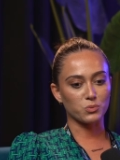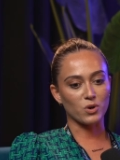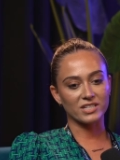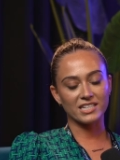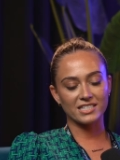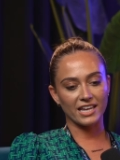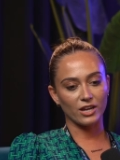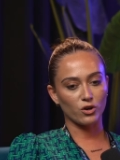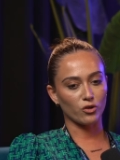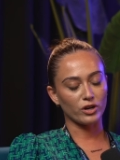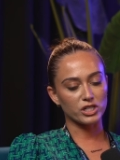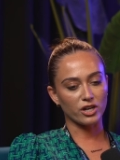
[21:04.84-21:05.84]
wanted to
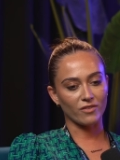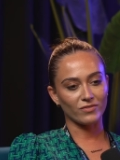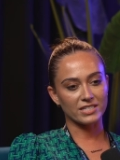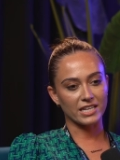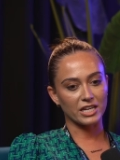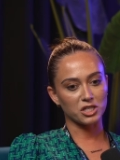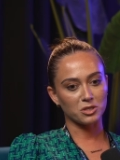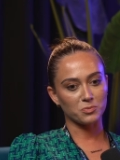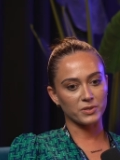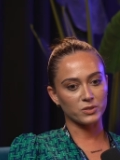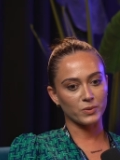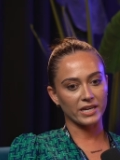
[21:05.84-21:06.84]
encourage conversations
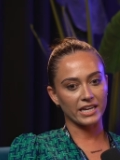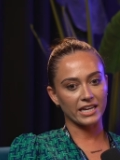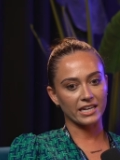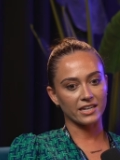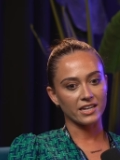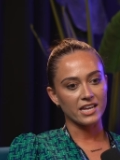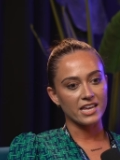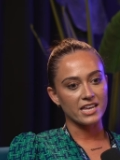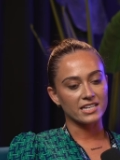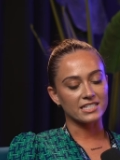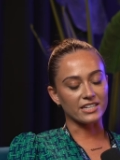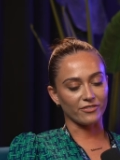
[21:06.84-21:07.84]
between
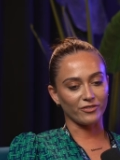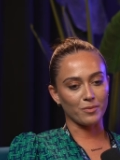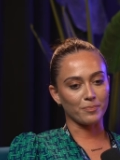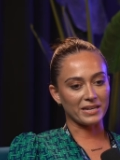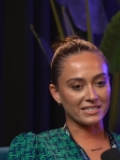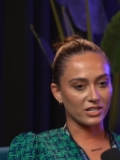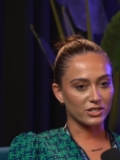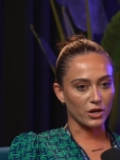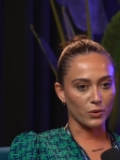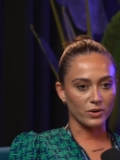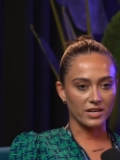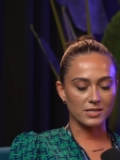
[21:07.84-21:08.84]
different business
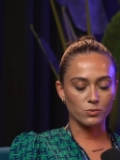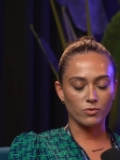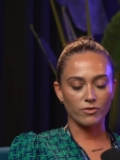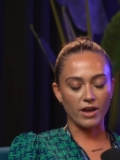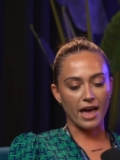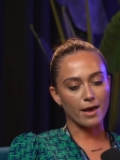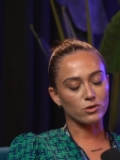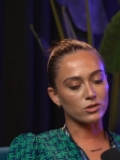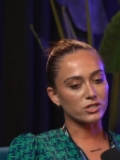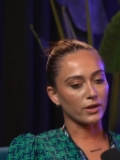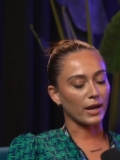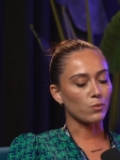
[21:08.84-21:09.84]
owners, uh,
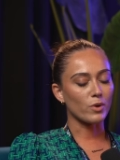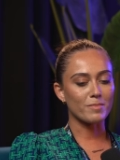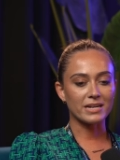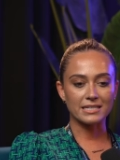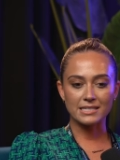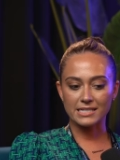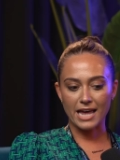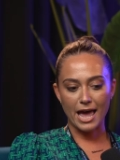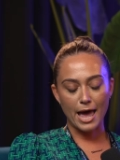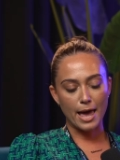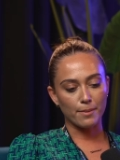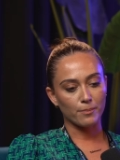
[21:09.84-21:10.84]
also like women in
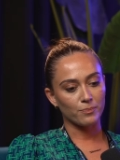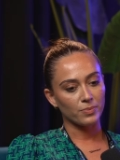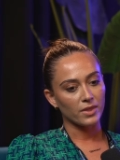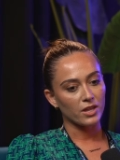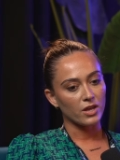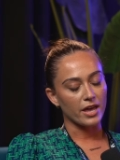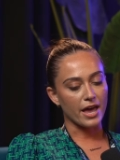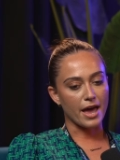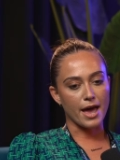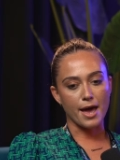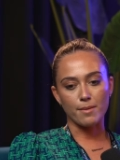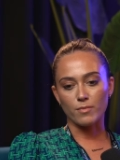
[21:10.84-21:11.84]
STEM,
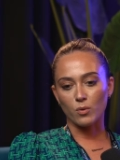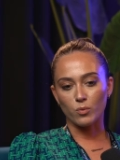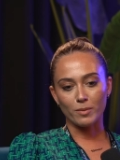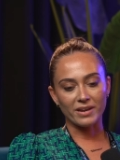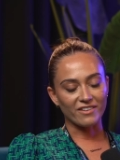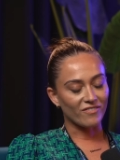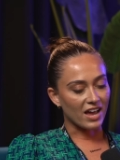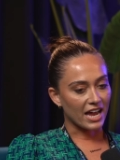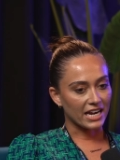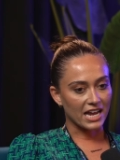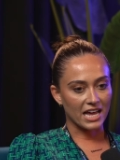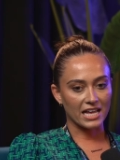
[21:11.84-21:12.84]
um, women in
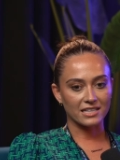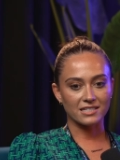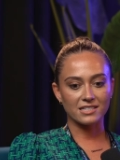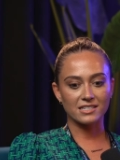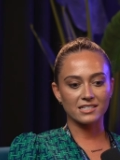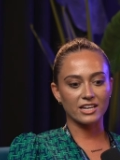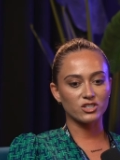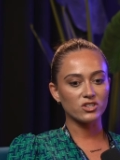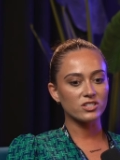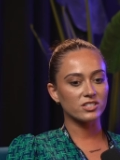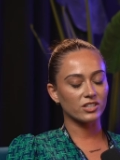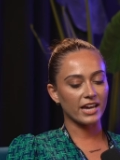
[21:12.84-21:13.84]
finance, and
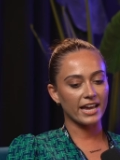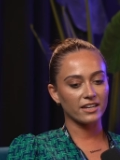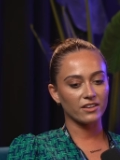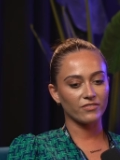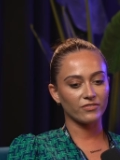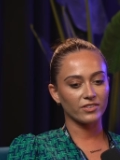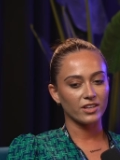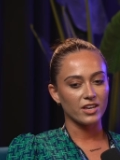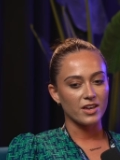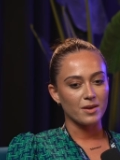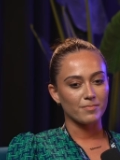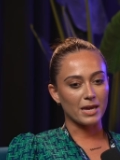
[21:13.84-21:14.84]
just kind of
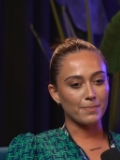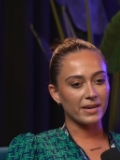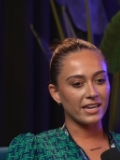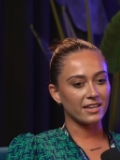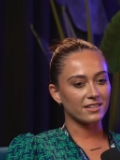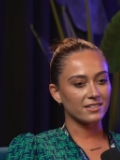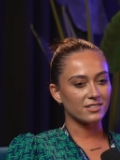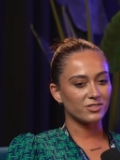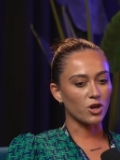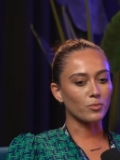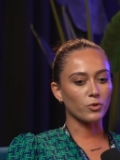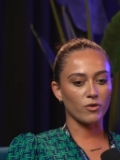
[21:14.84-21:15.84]
maybe
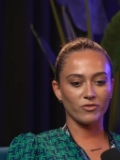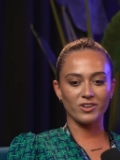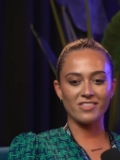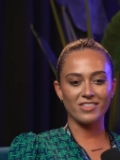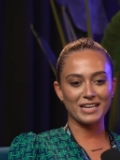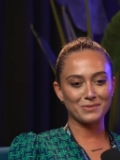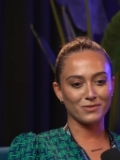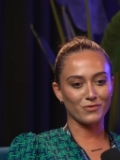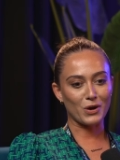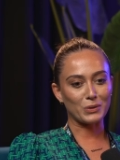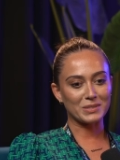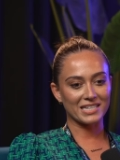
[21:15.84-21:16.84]
stop covering things with
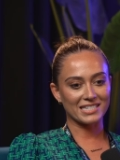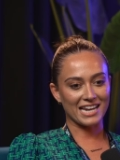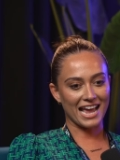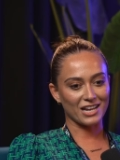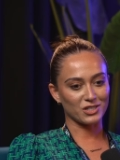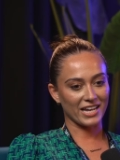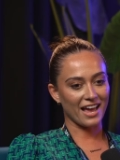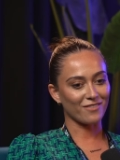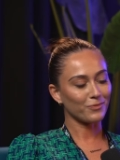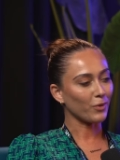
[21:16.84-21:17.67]
roses and actually have